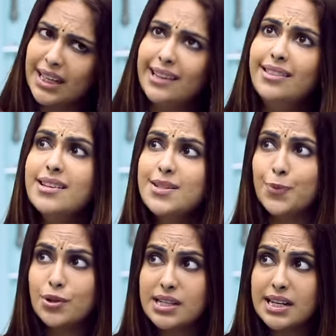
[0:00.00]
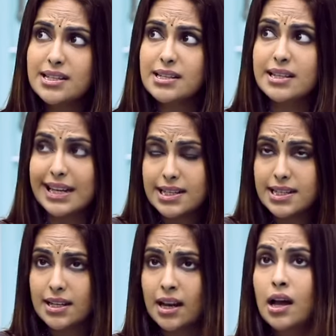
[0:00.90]
In this process,
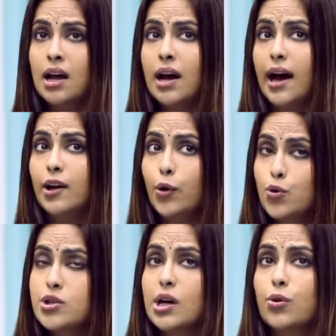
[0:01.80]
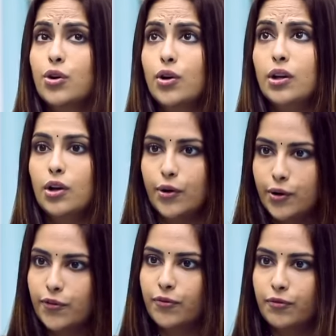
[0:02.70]
yes, I lose out on a
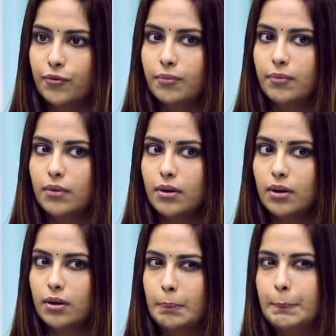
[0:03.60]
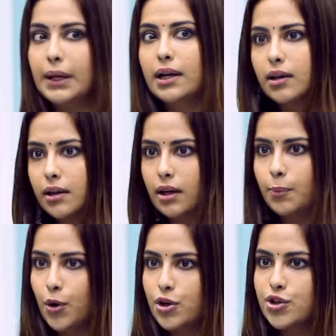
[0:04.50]
lot of bigger
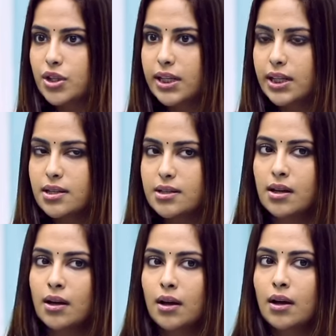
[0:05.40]
opportunities,